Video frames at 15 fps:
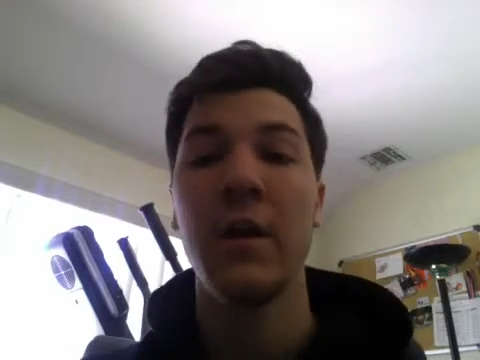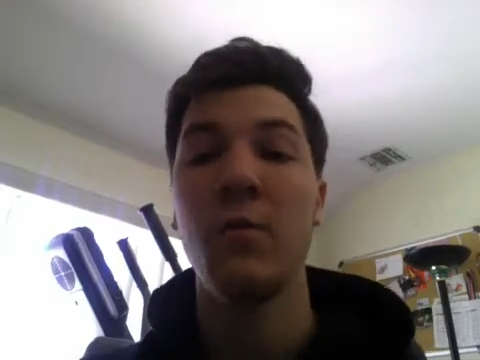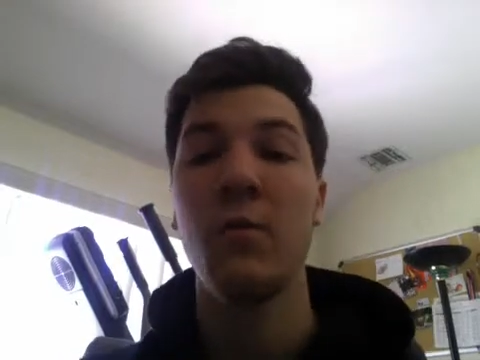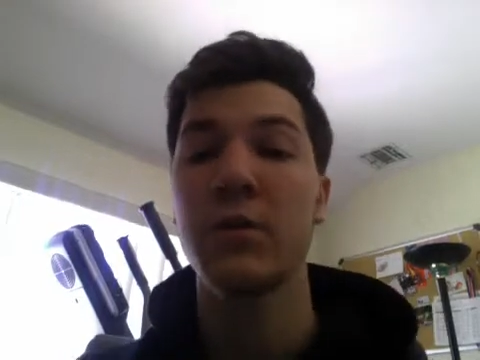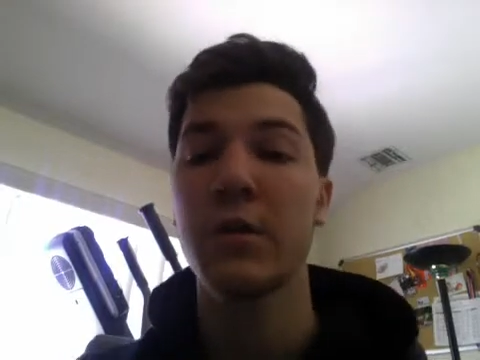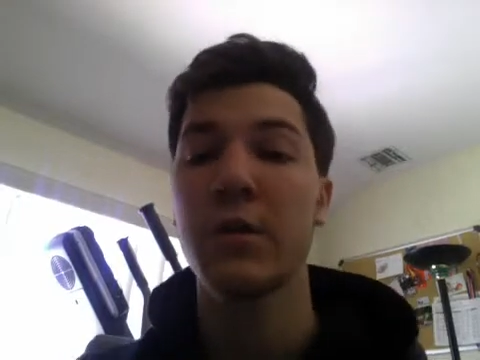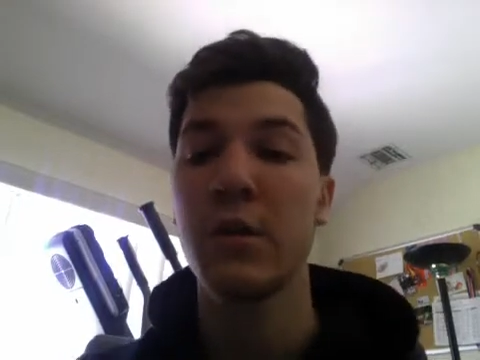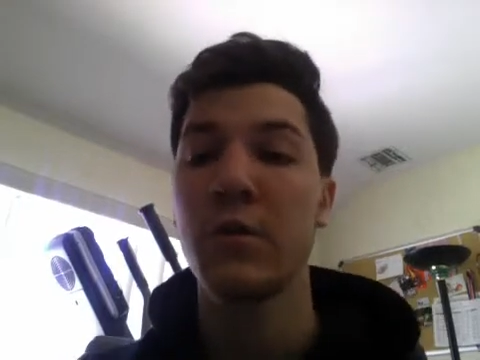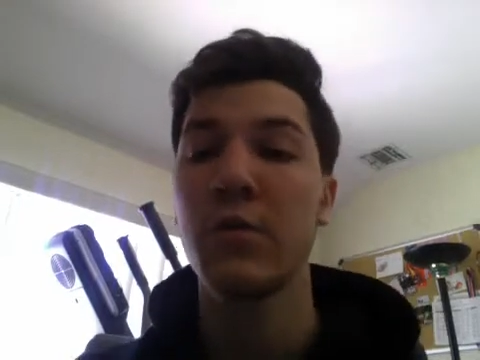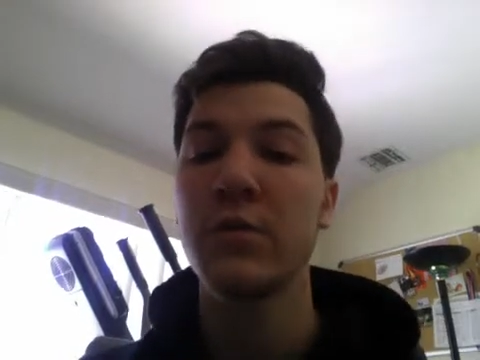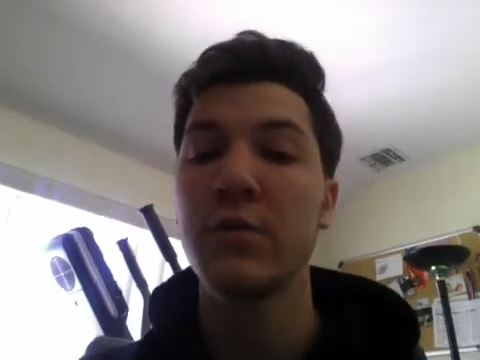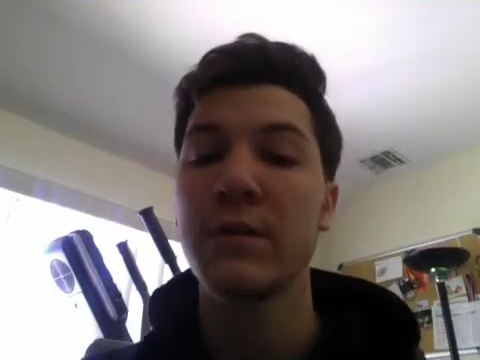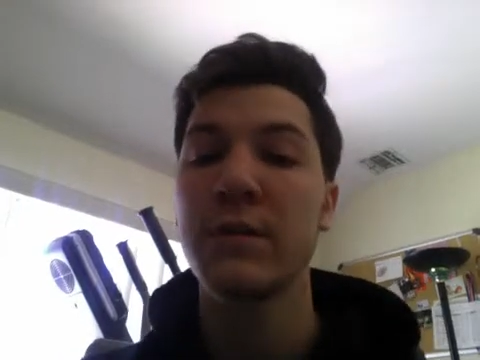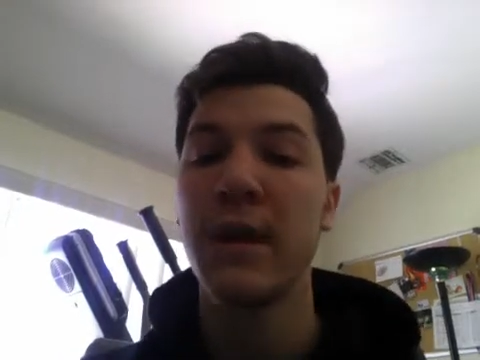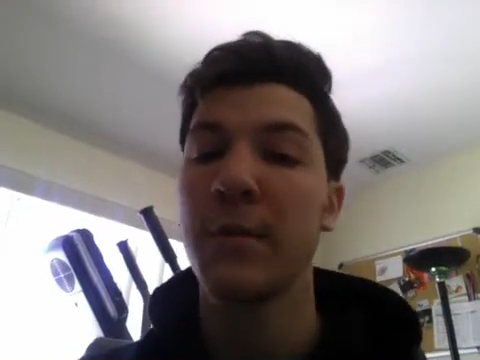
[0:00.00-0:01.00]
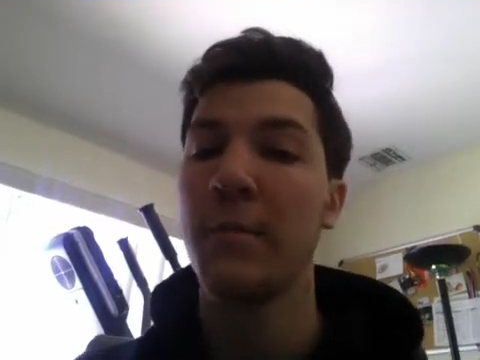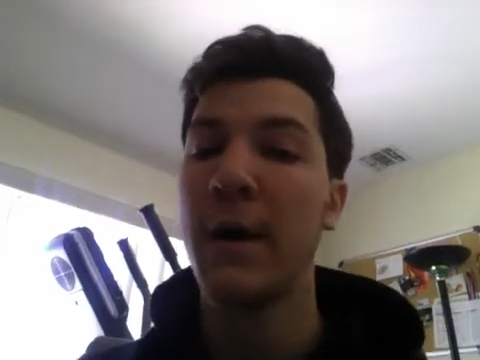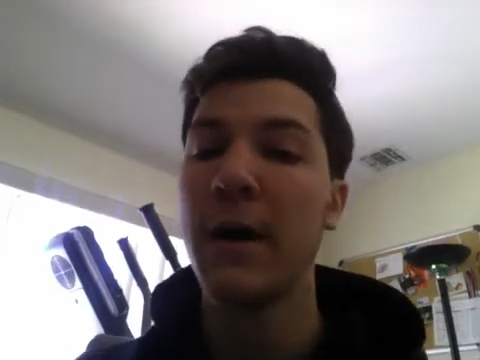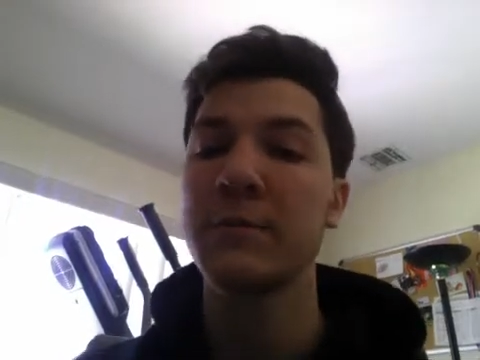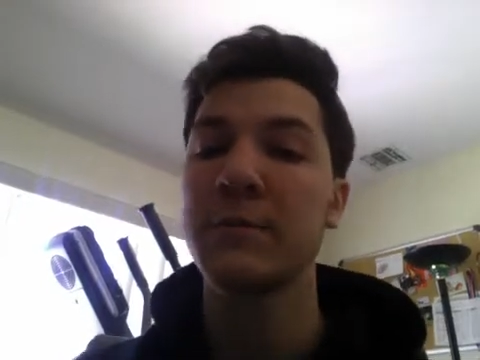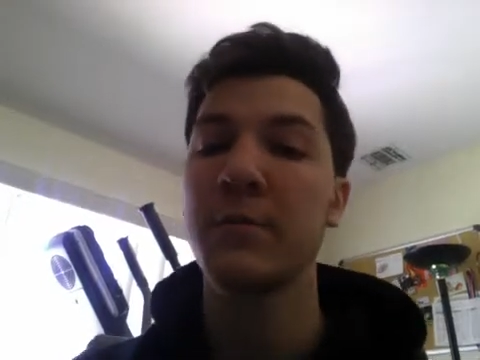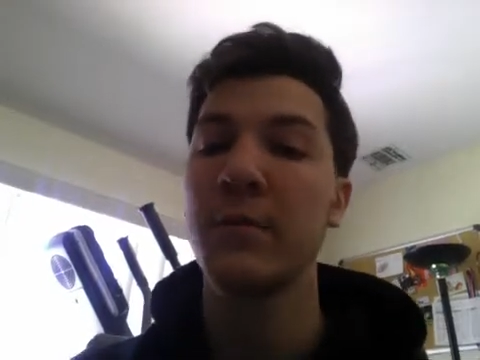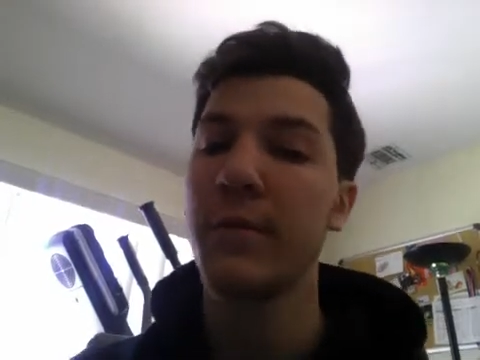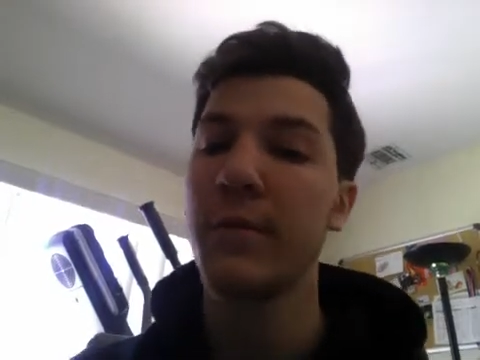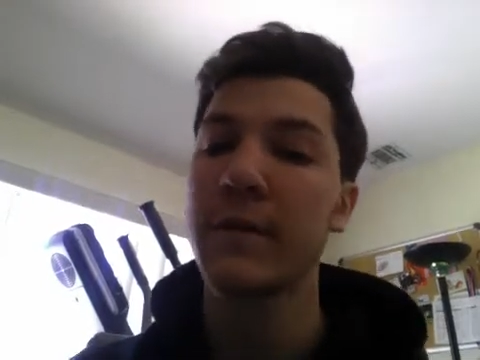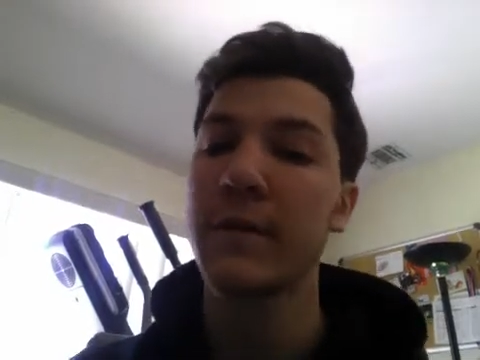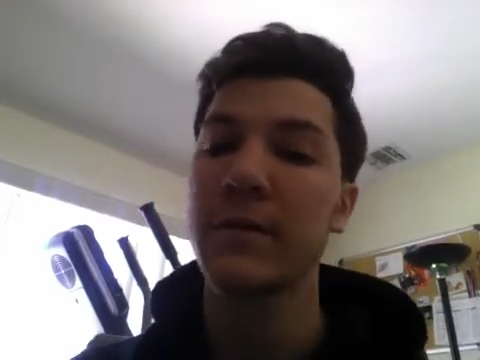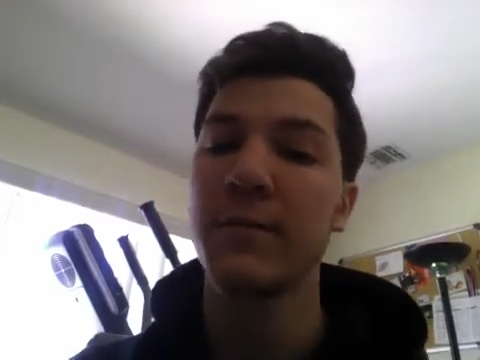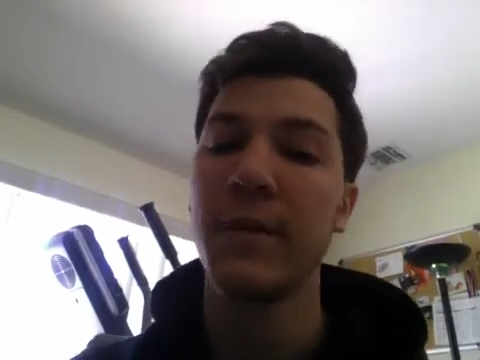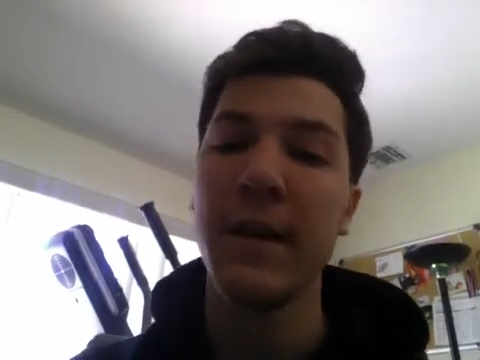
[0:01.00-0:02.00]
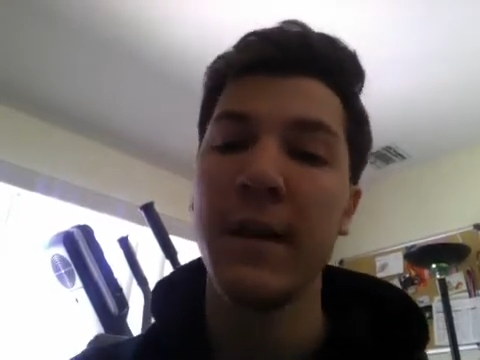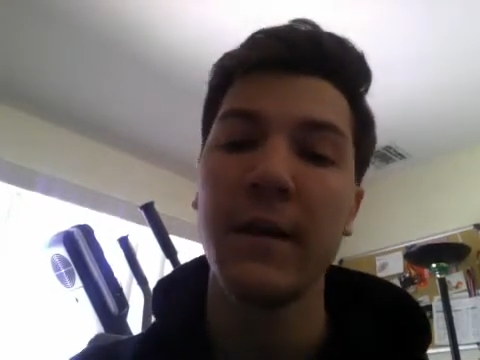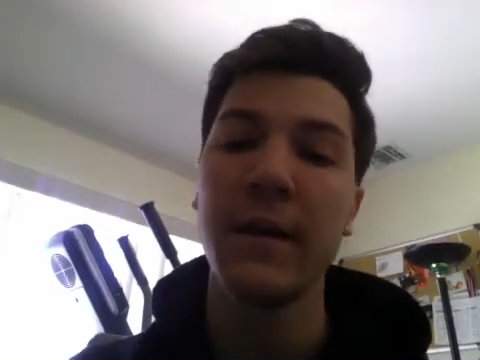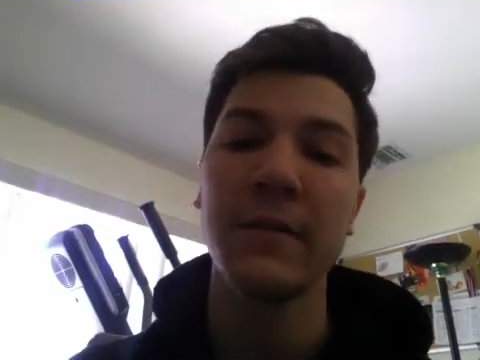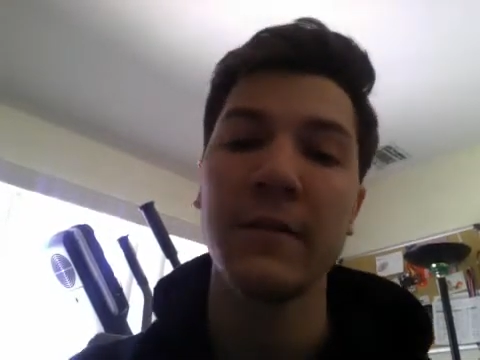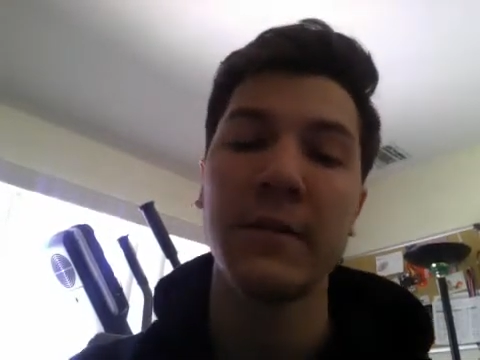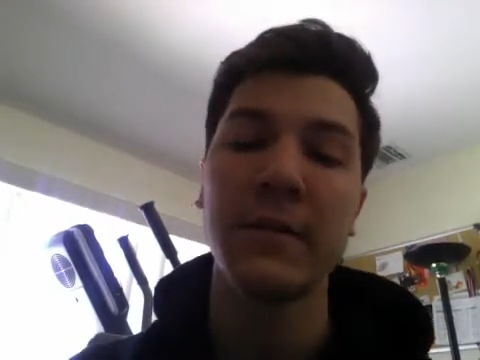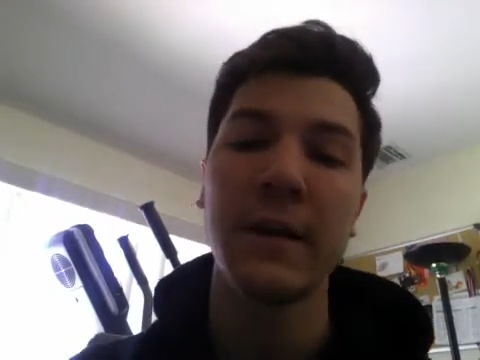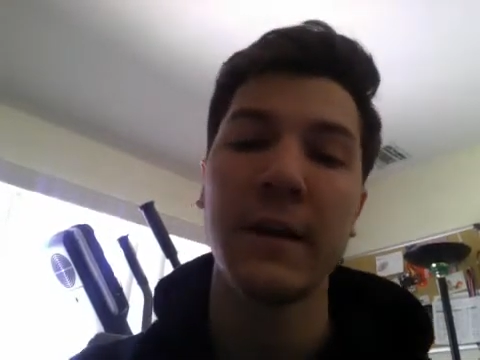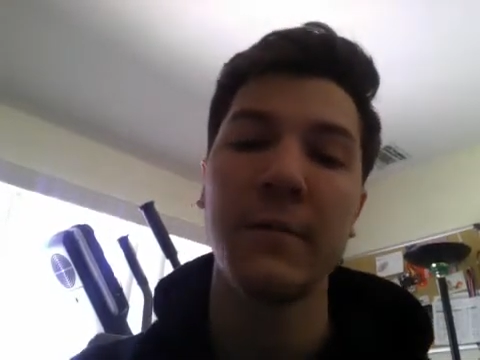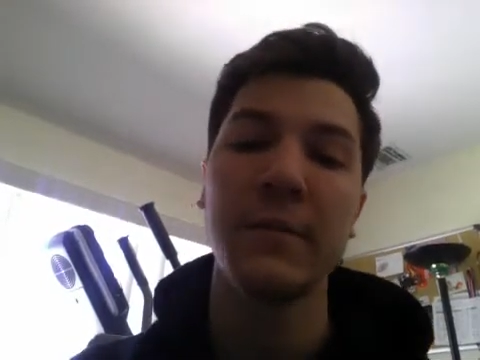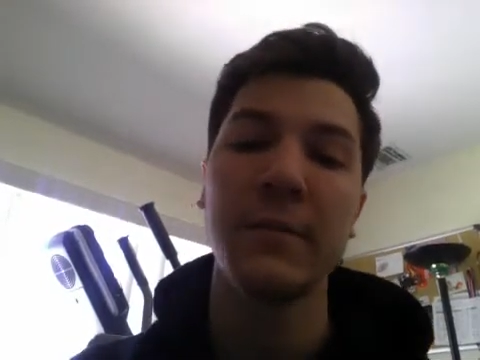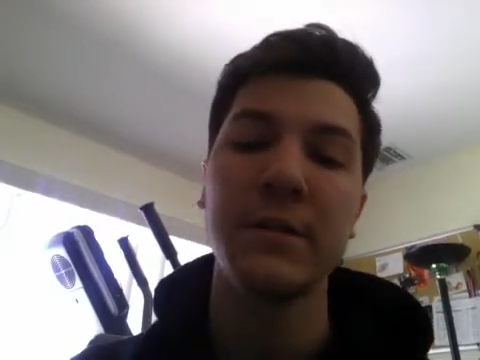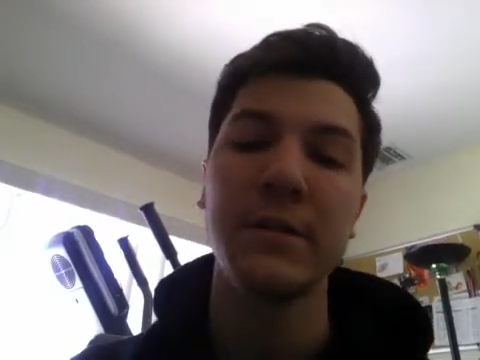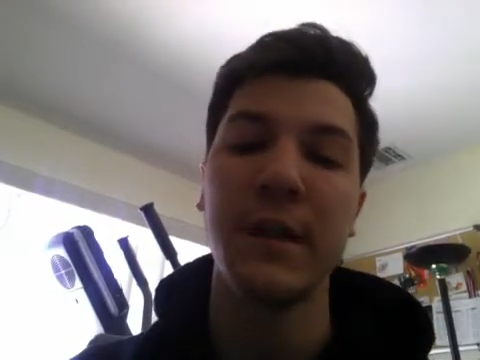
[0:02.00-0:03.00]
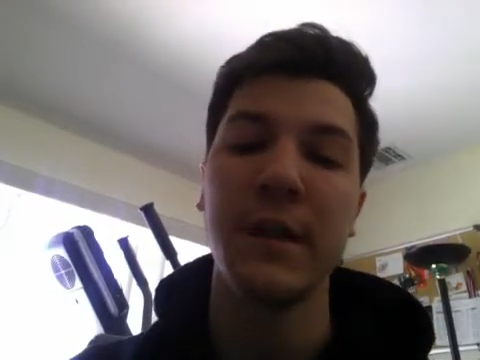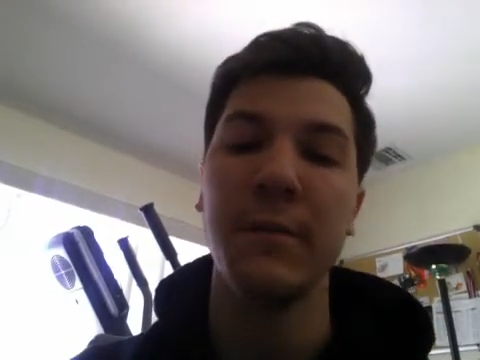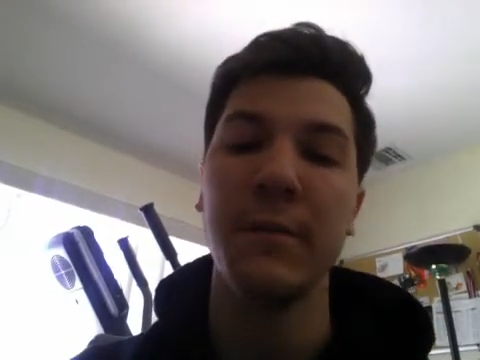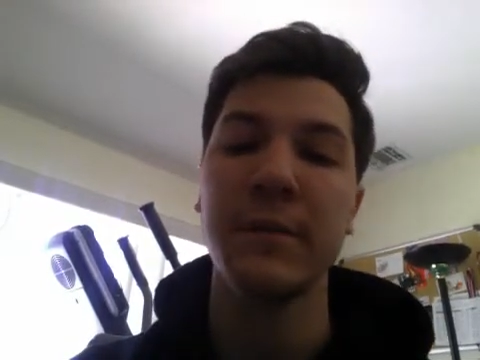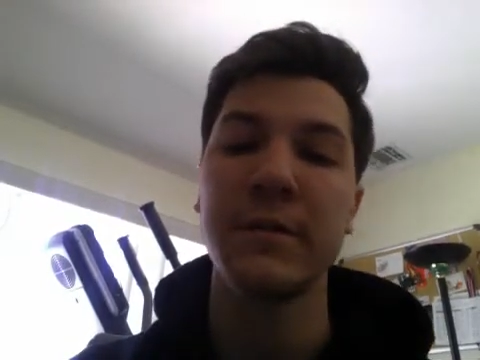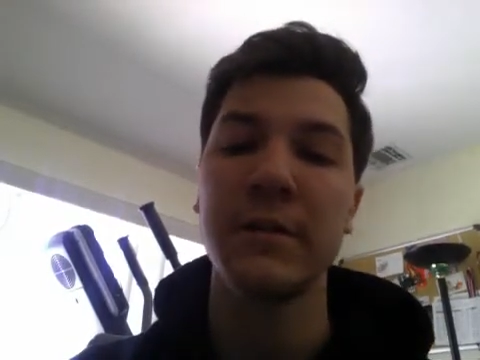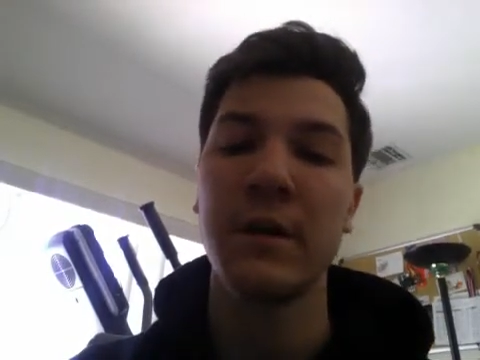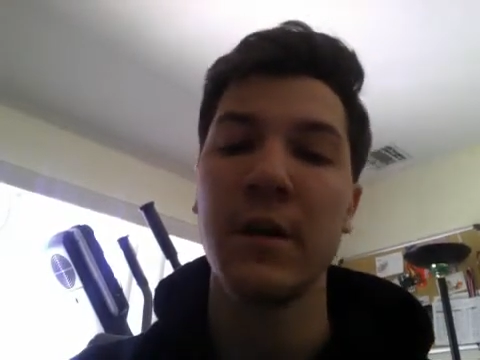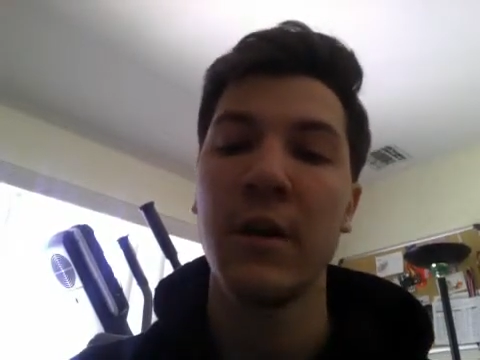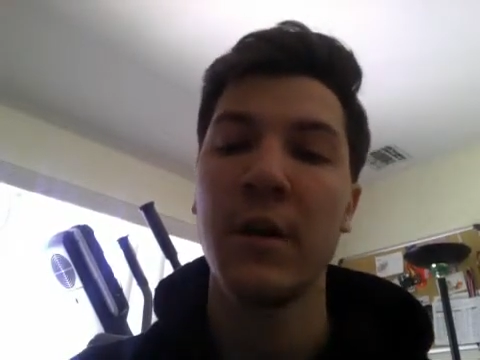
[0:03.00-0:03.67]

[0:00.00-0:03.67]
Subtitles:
which concludes that the possible effects of any undetected misstatements